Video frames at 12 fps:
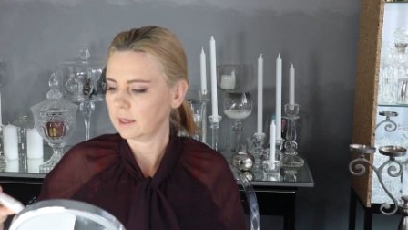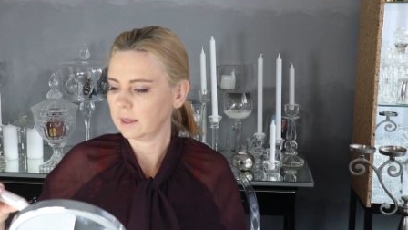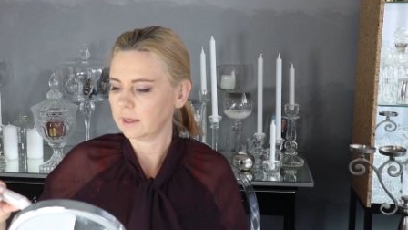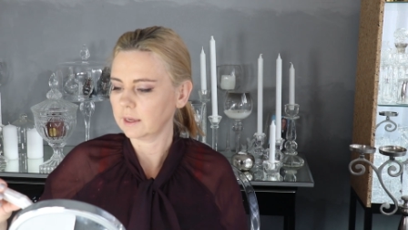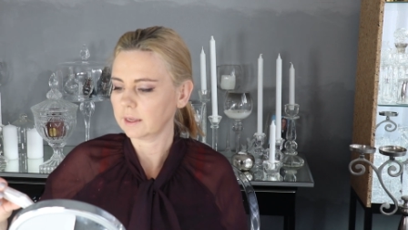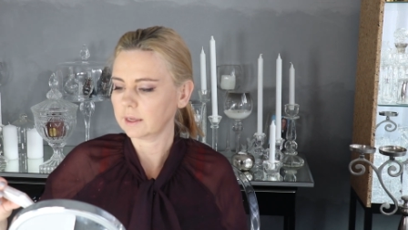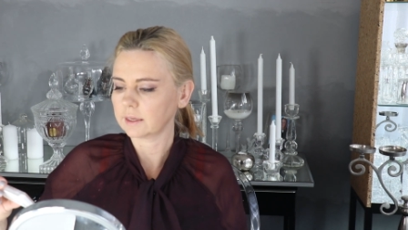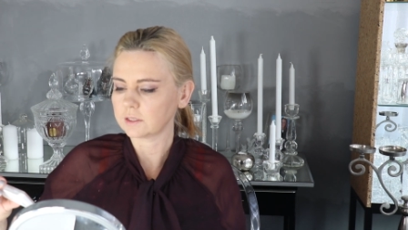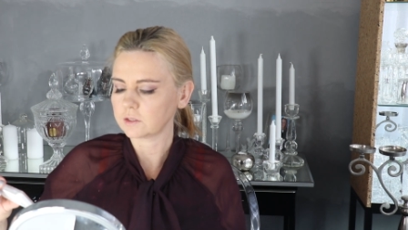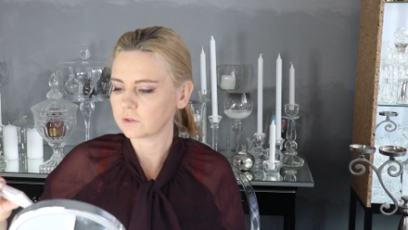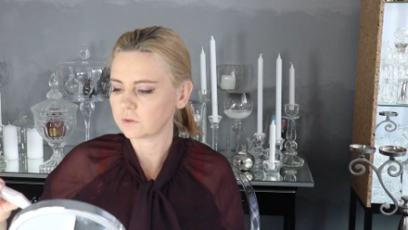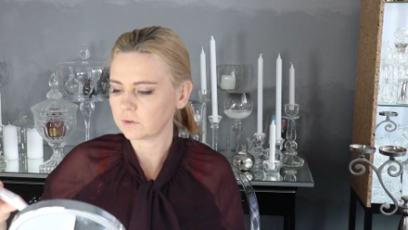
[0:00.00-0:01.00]
Uh,
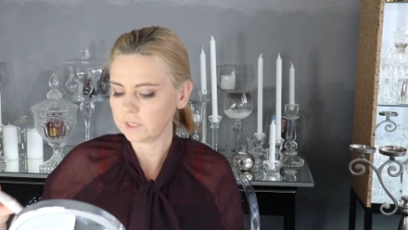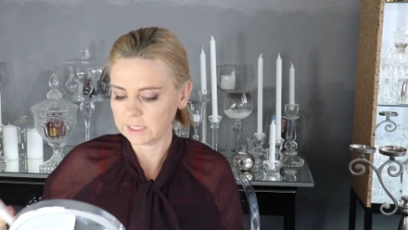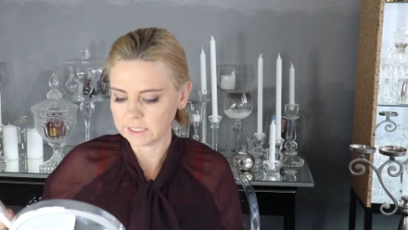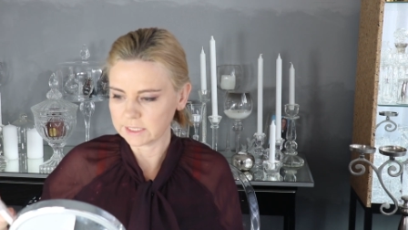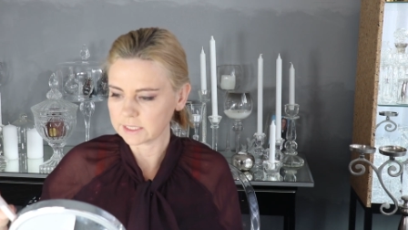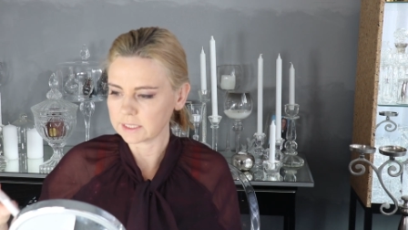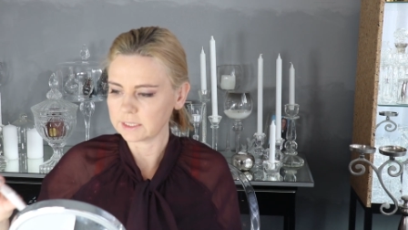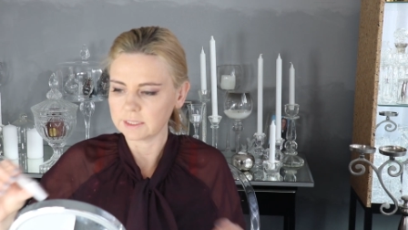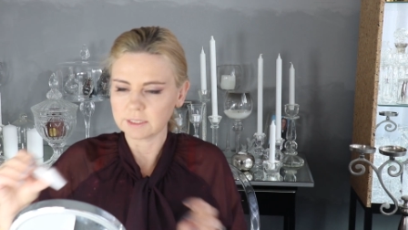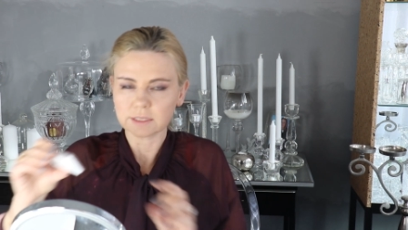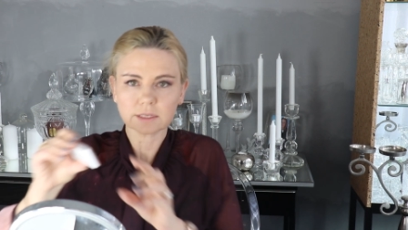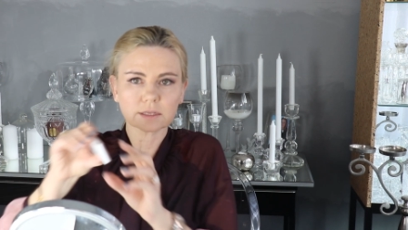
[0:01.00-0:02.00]

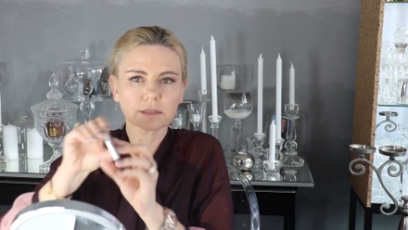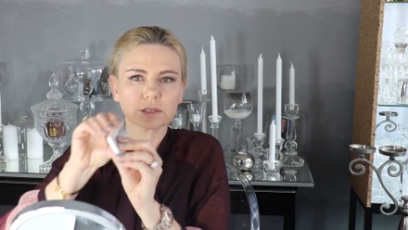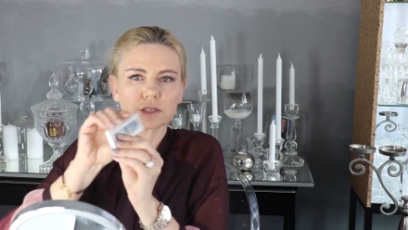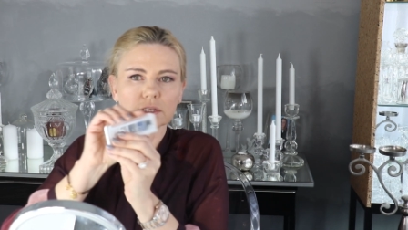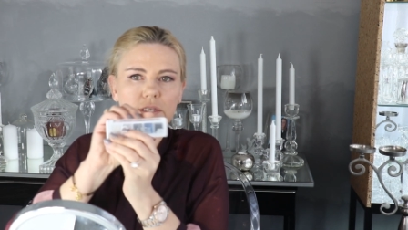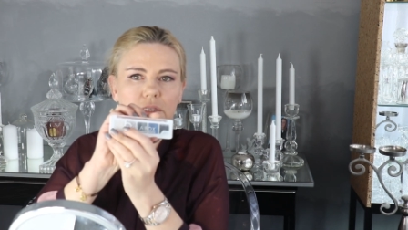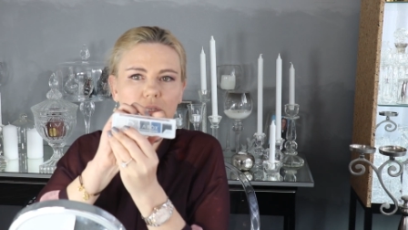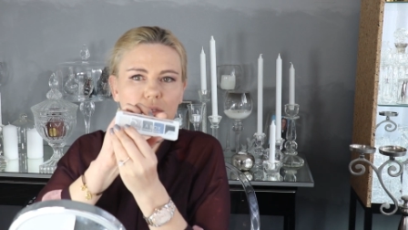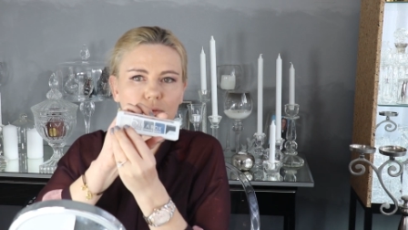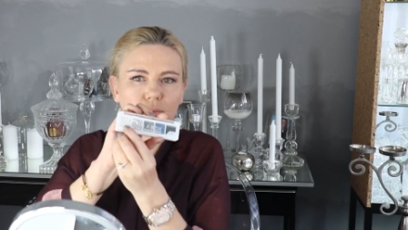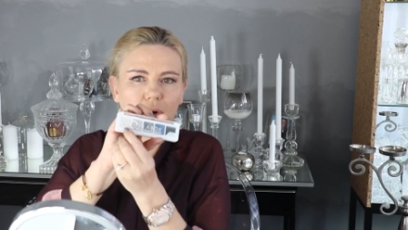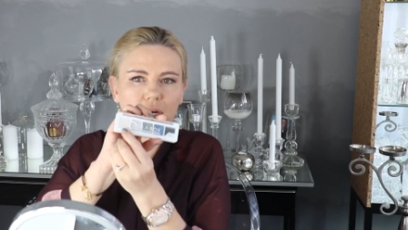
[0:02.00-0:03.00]
Catrice's just
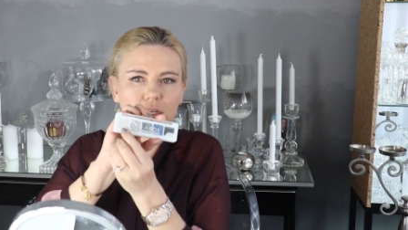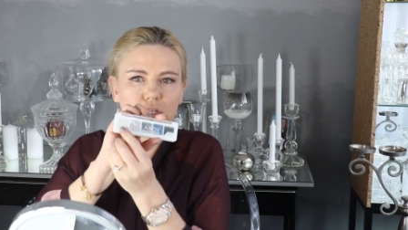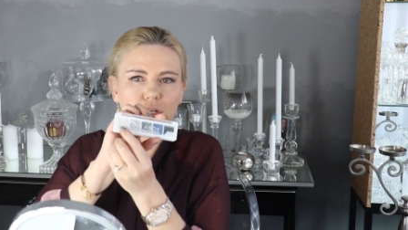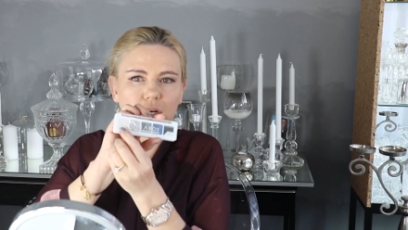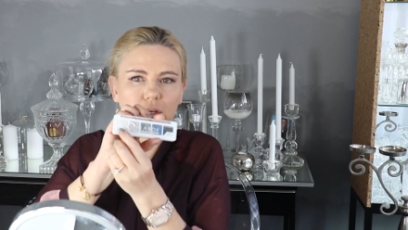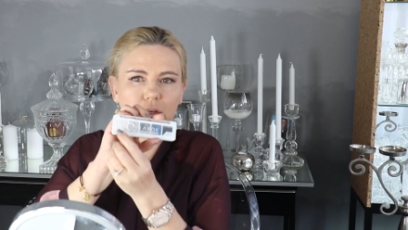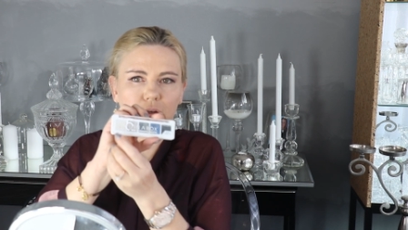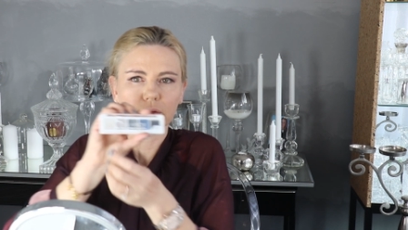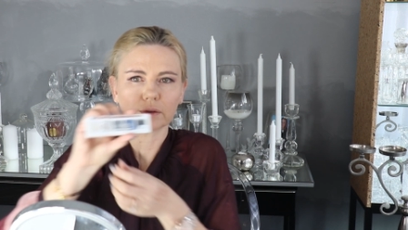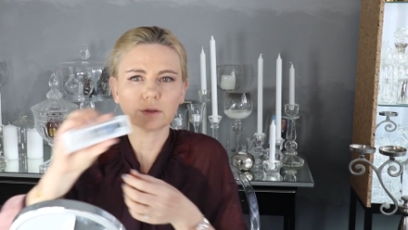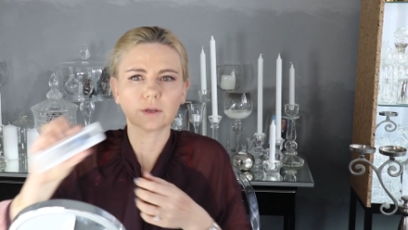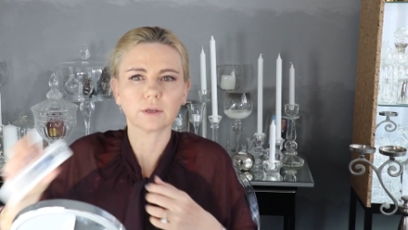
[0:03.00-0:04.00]
this white
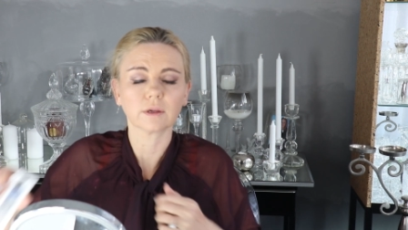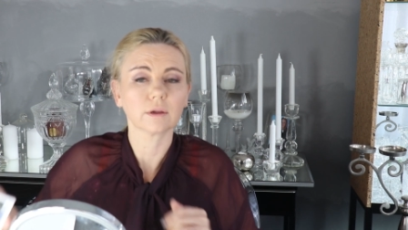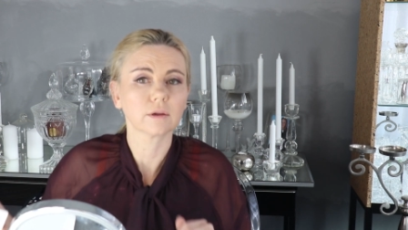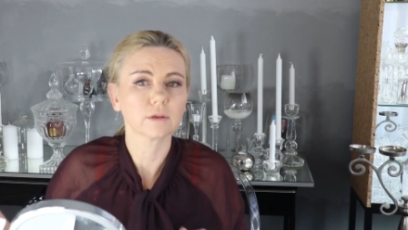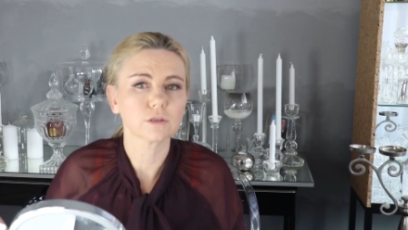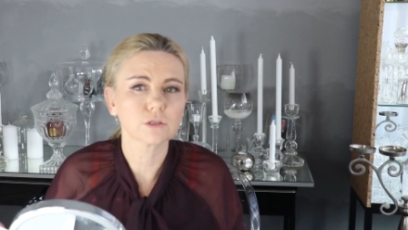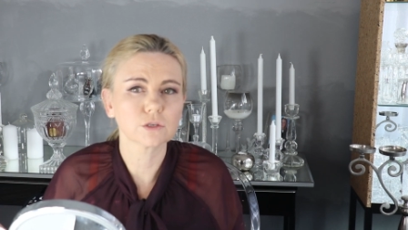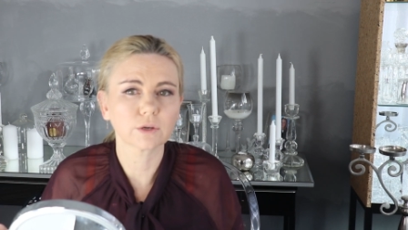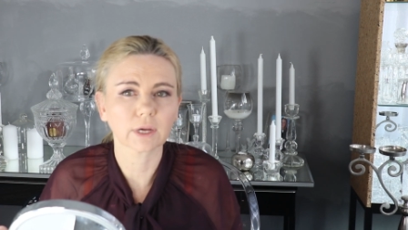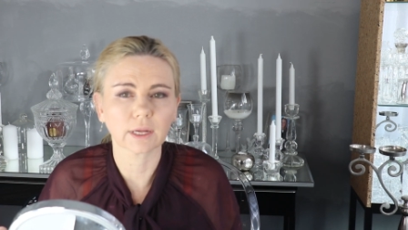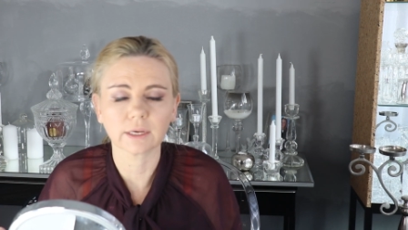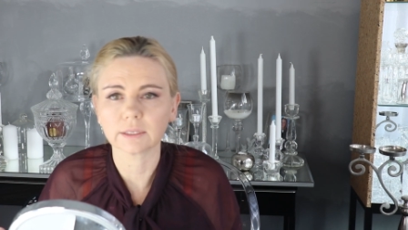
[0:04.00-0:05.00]
shadow, two
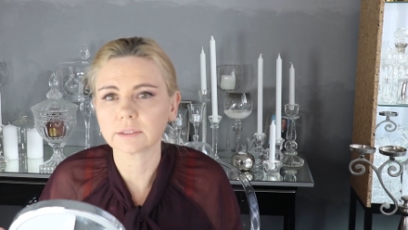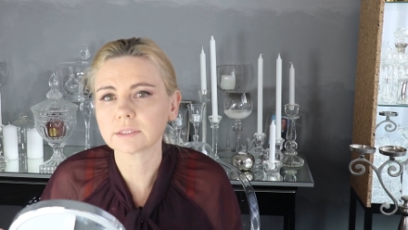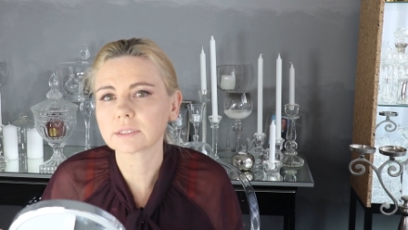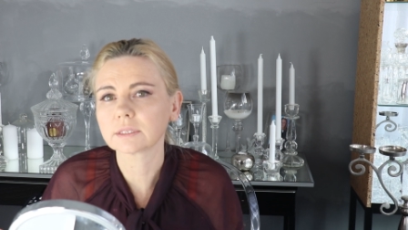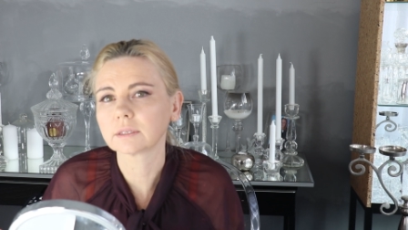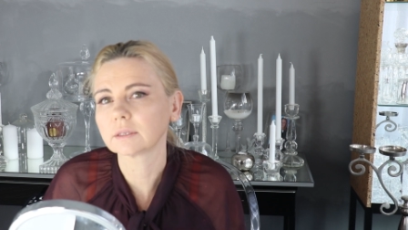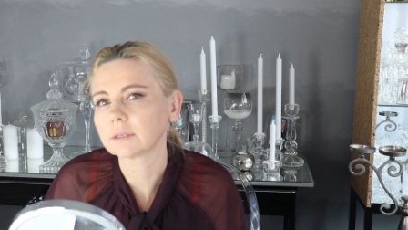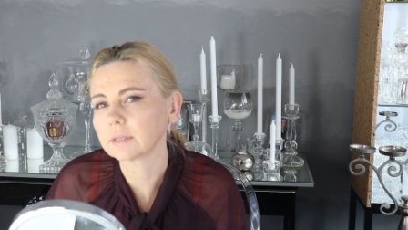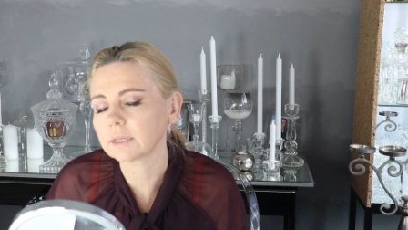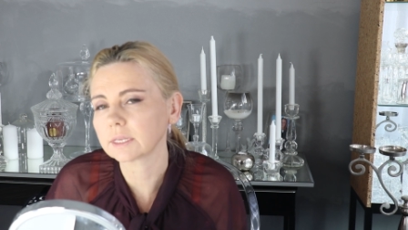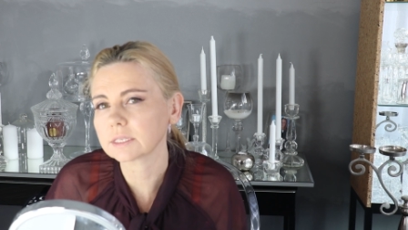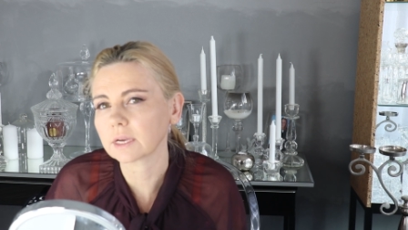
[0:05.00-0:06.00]
colors.
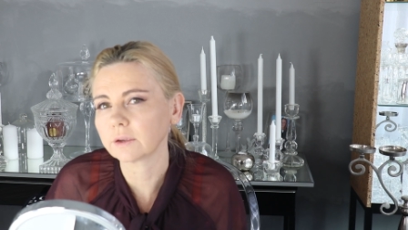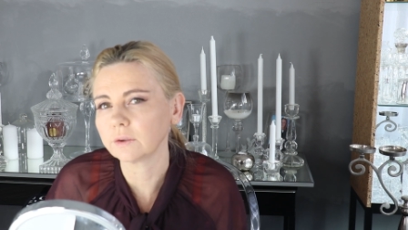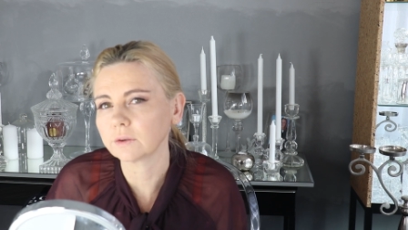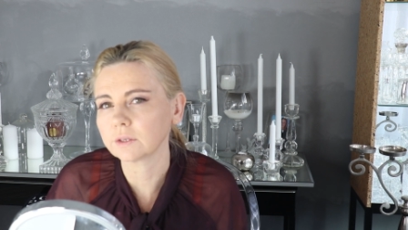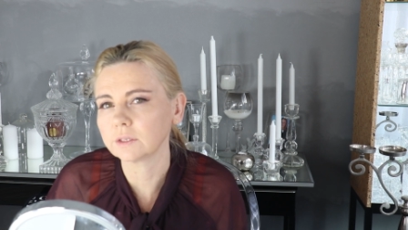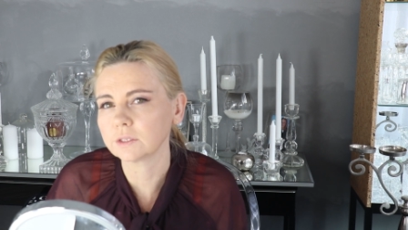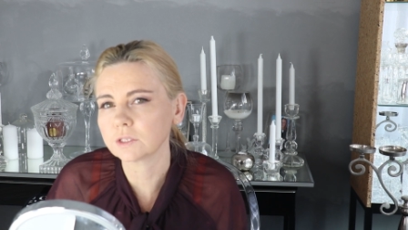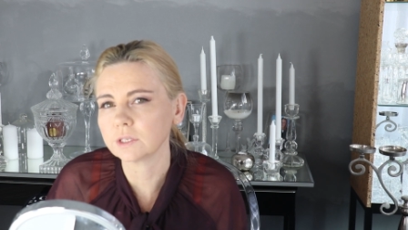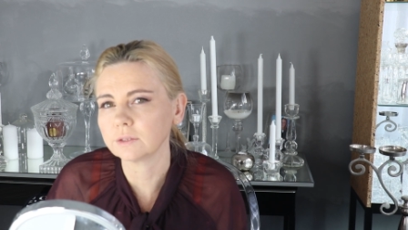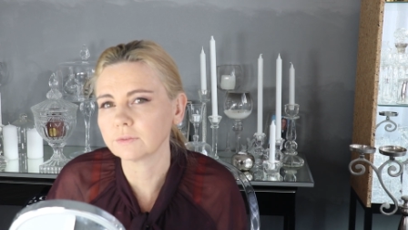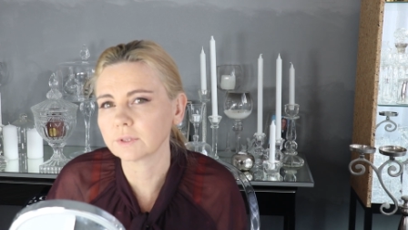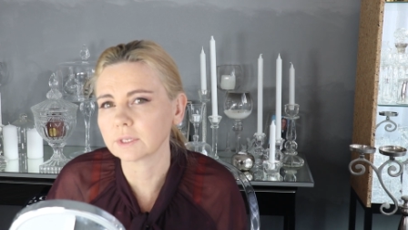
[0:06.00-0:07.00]
That's how you can
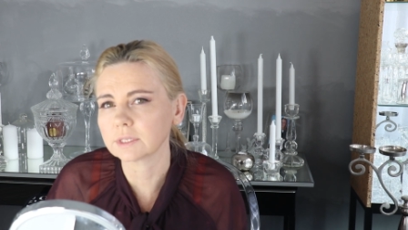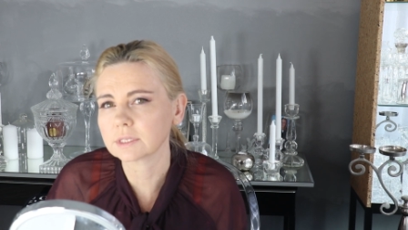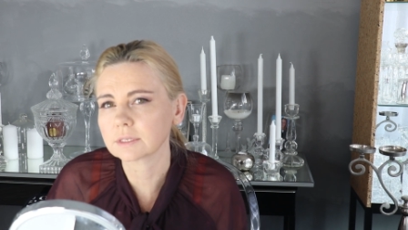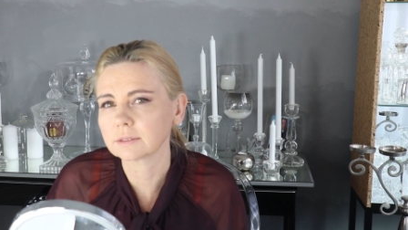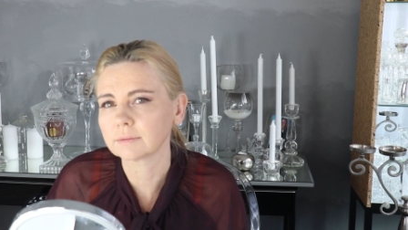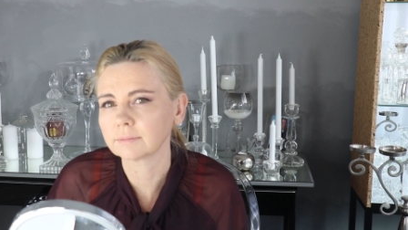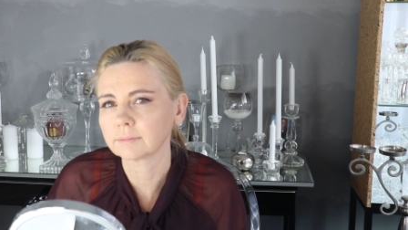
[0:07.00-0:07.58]
achieve this.